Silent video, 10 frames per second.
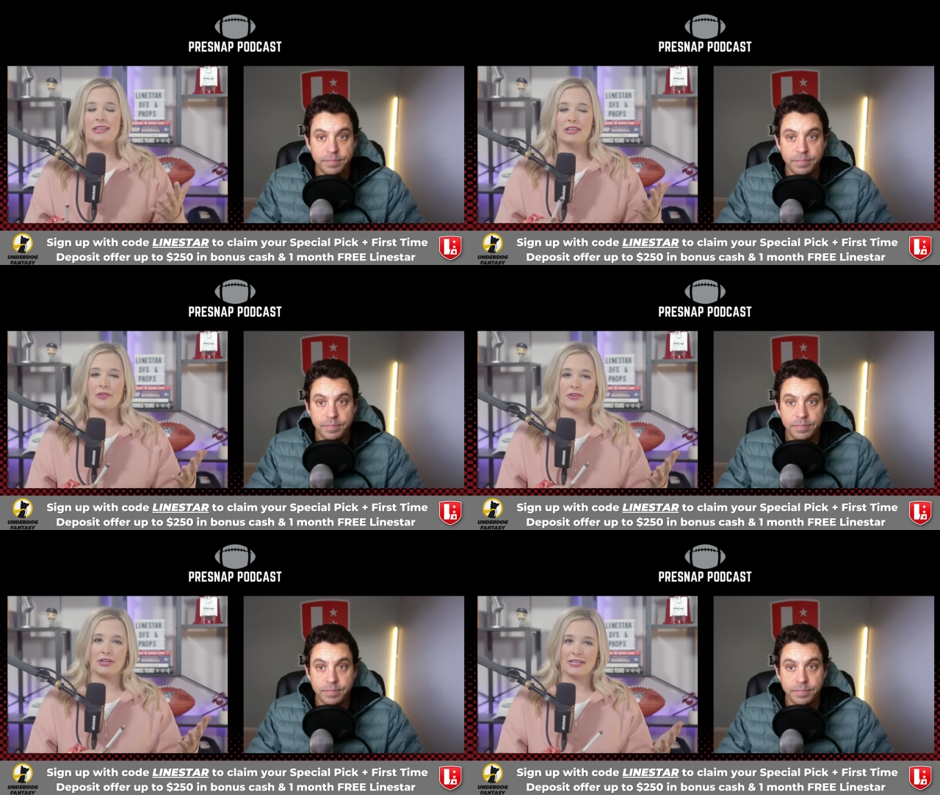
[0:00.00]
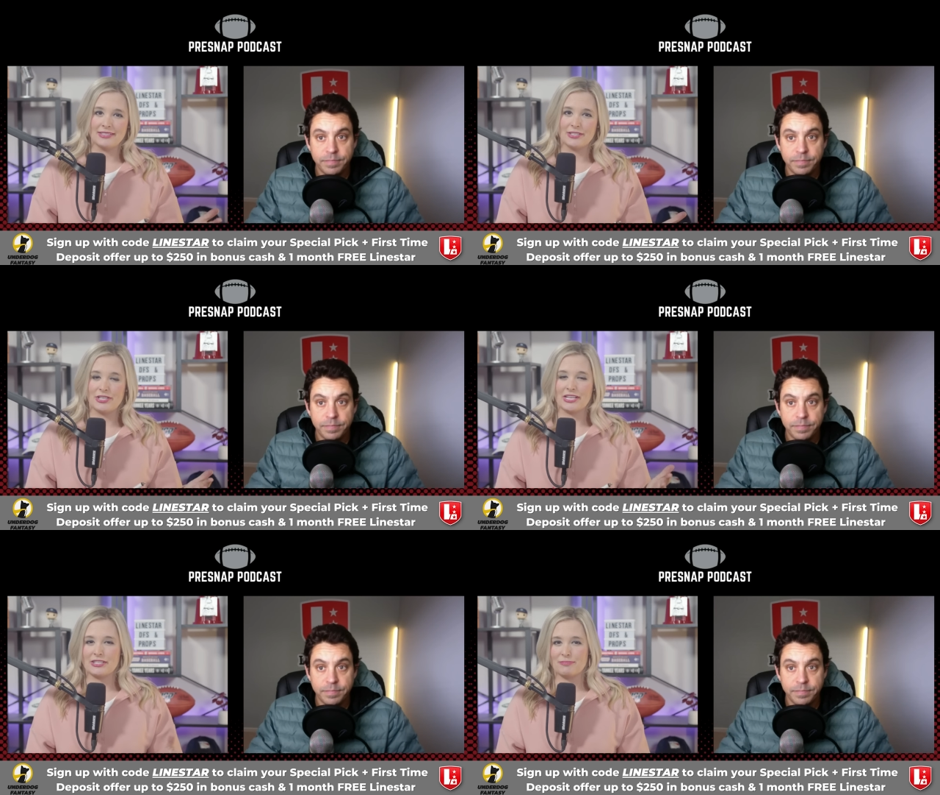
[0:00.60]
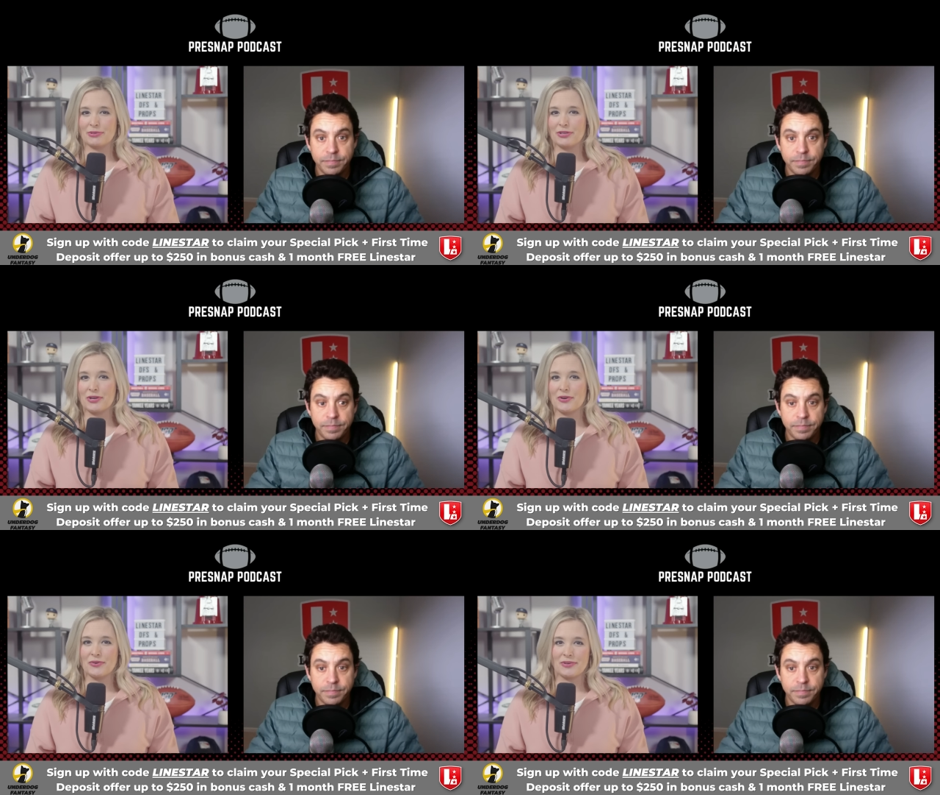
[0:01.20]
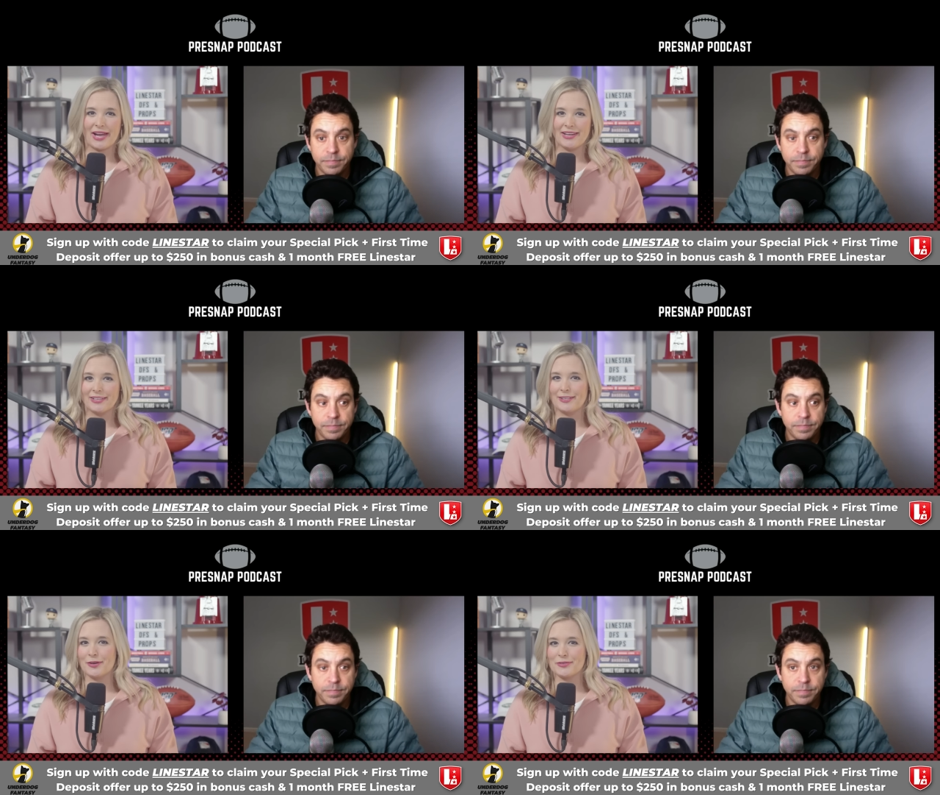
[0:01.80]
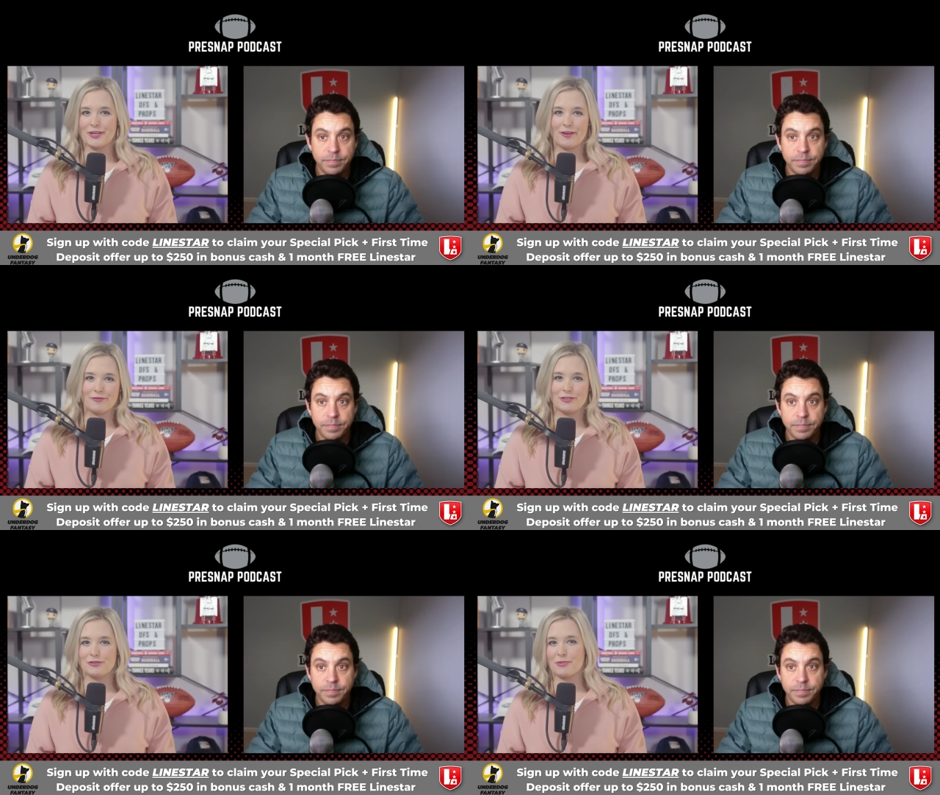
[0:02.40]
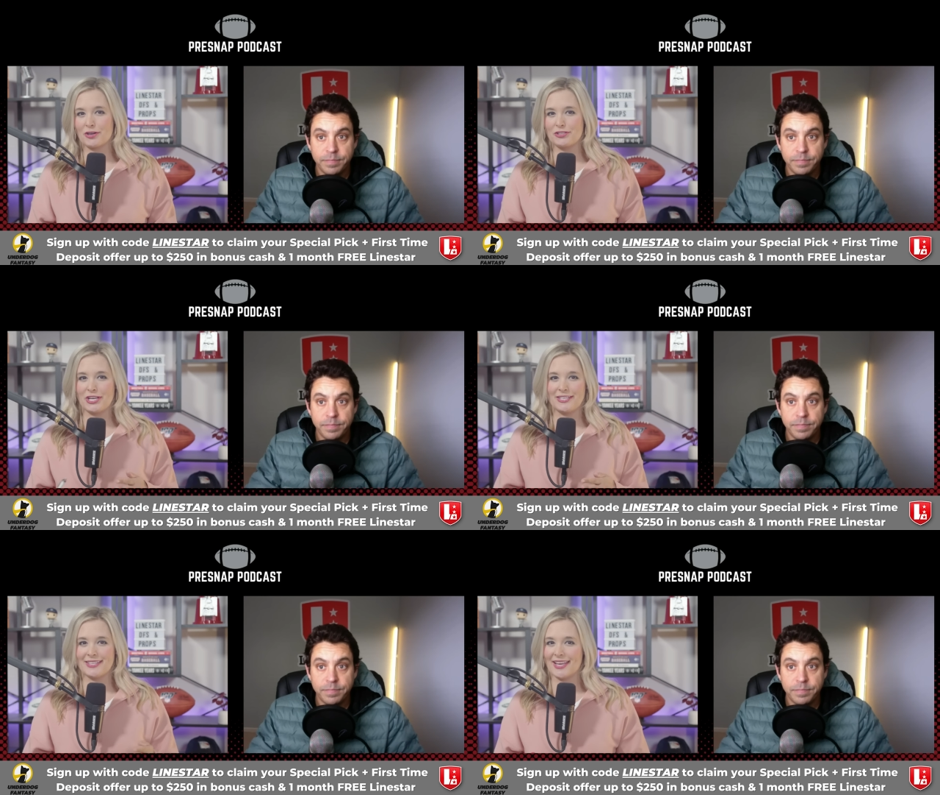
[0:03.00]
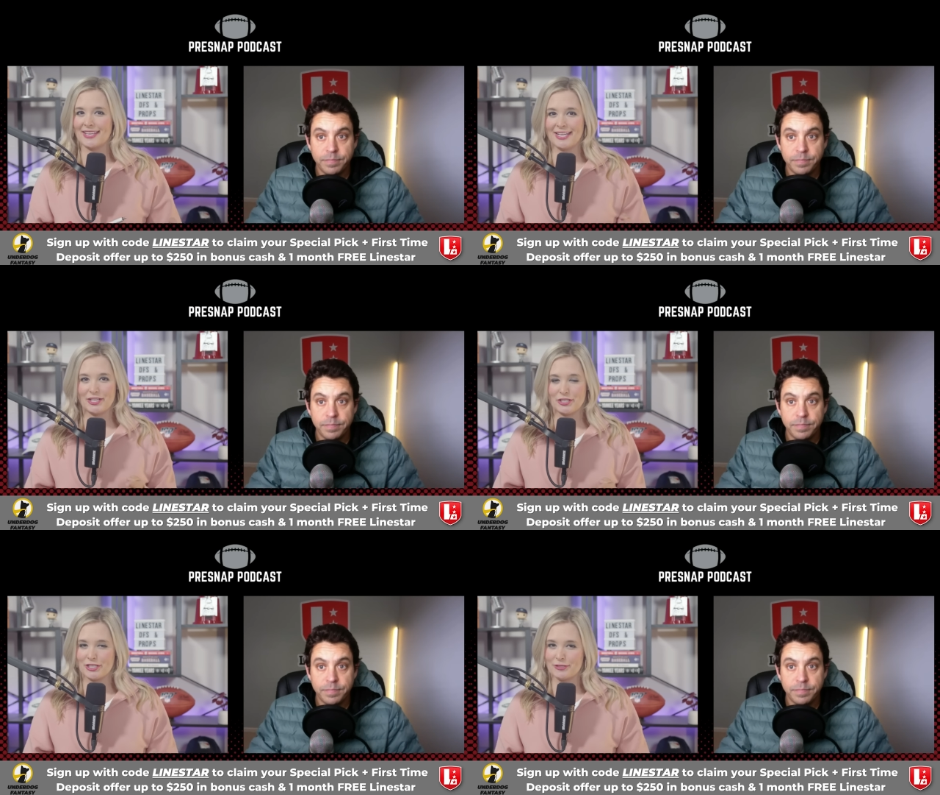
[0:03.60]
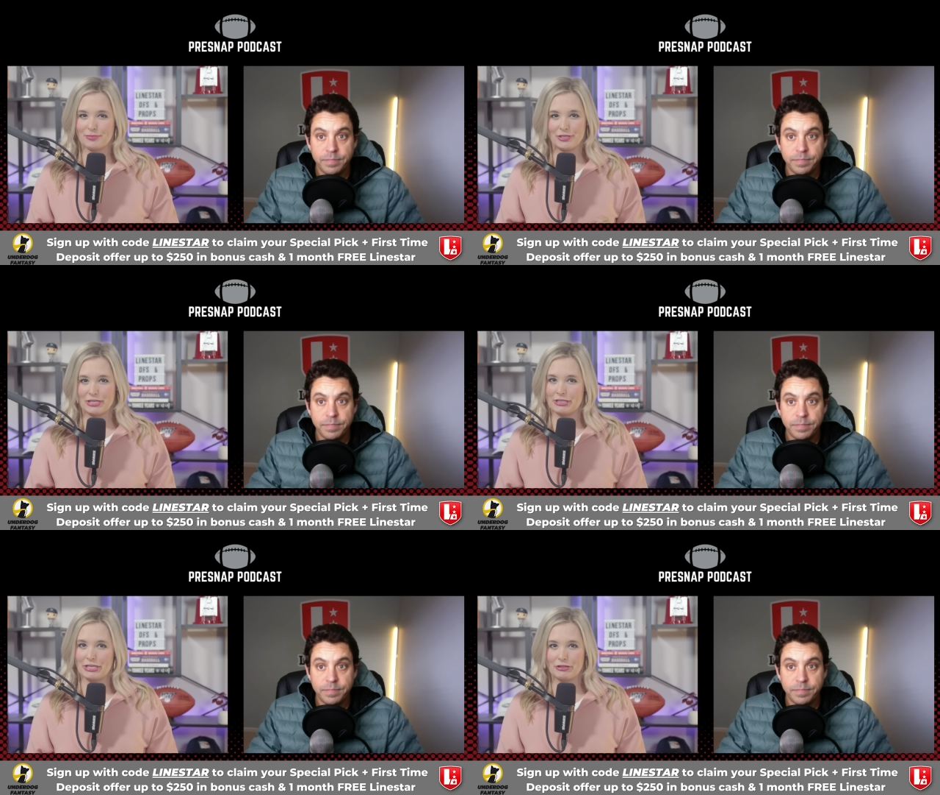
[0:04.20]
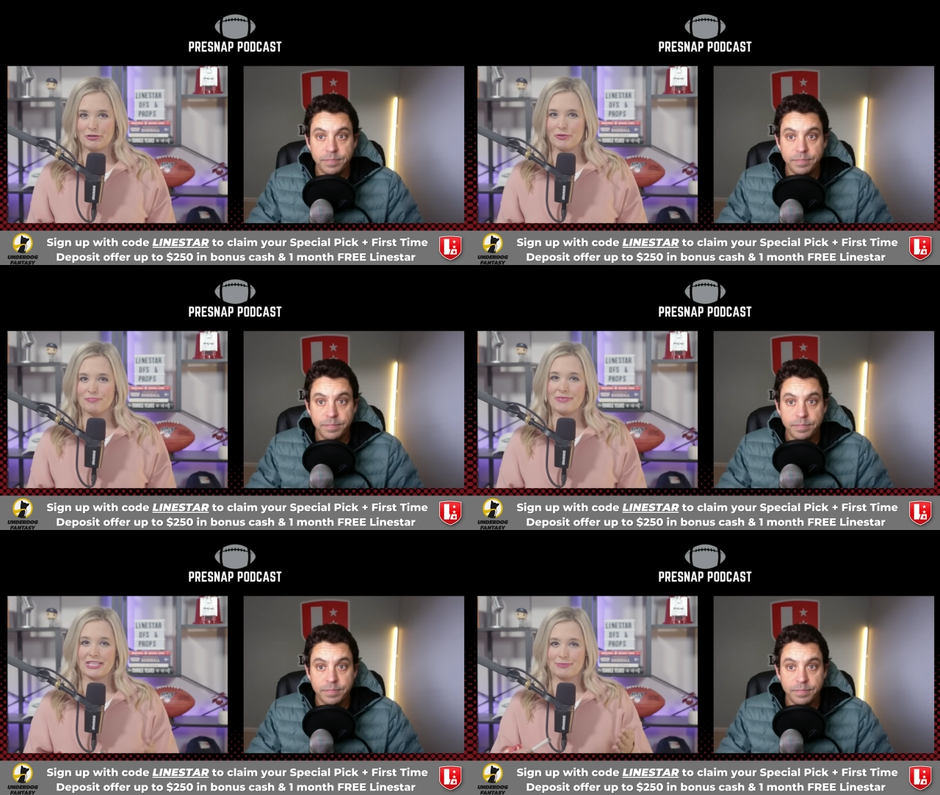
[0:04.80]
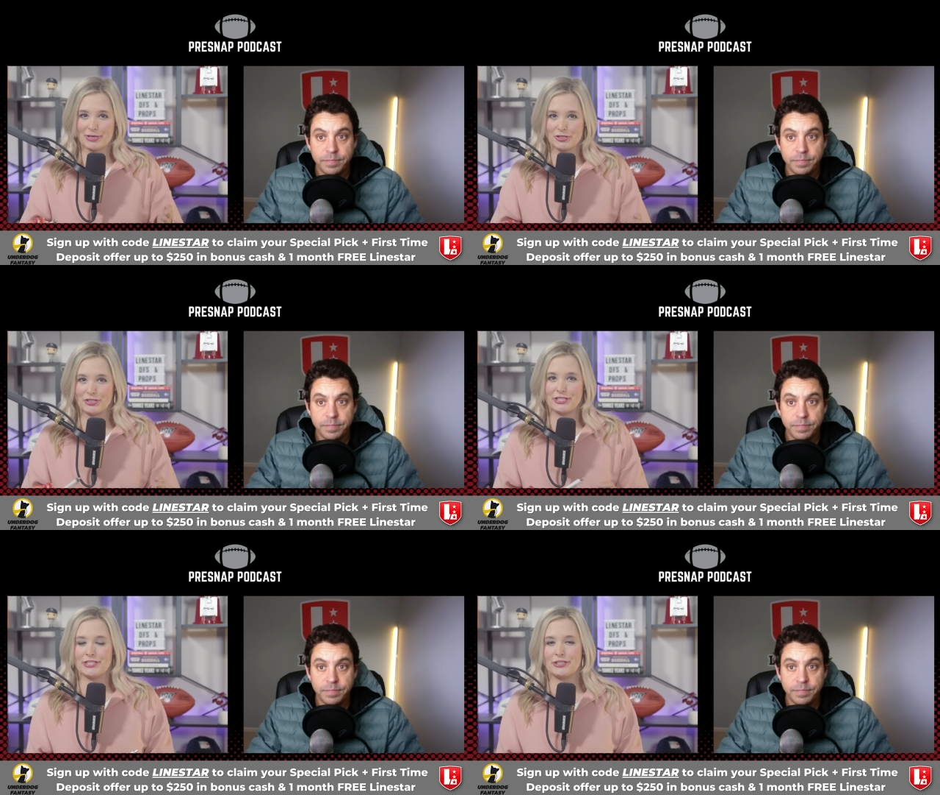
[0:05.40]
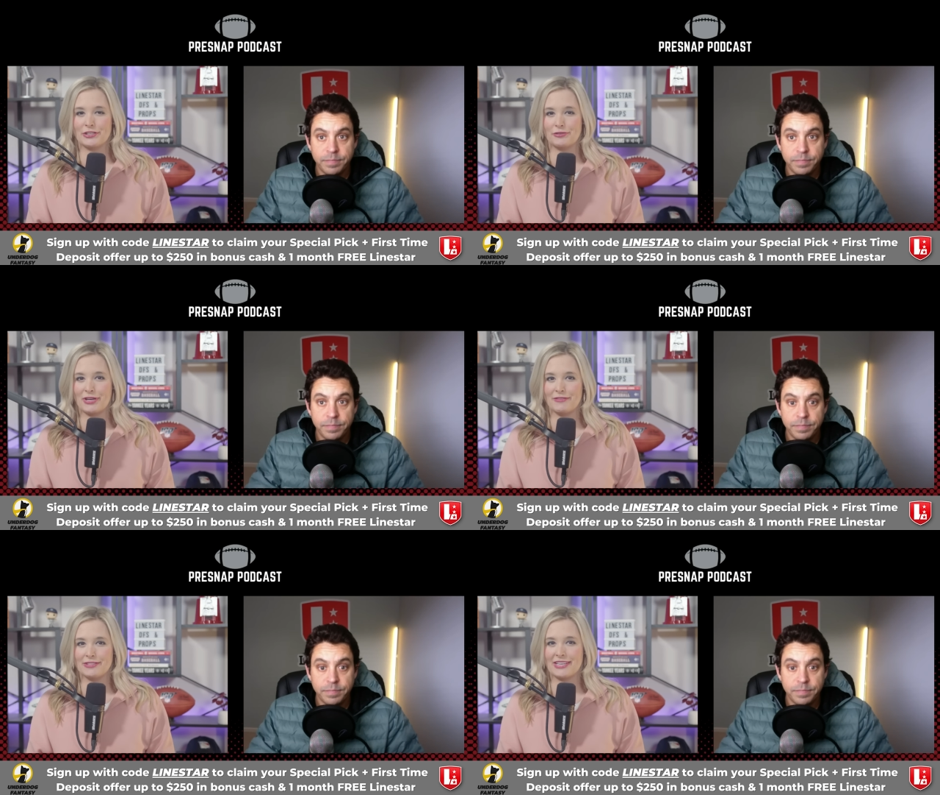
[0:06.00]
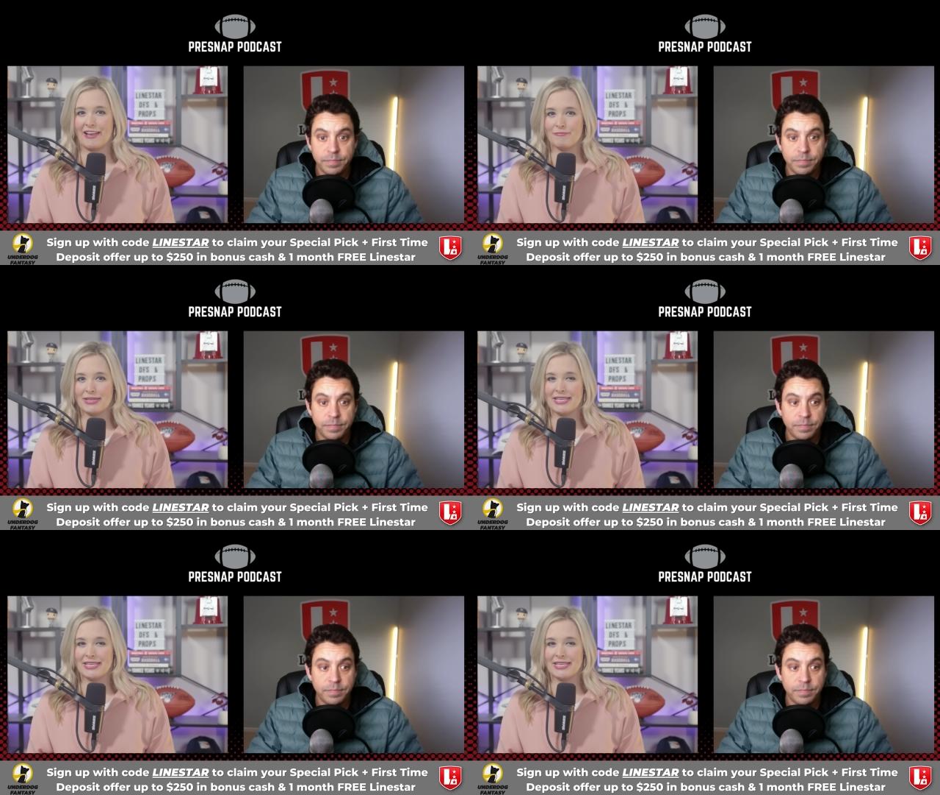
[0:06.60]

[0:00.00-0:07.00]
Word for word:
Speaker 1: you know, there is the chance that Burrow kind of goes off with Ja'Marr Chase. That connection is pretty lethal, especially considering the Ravens have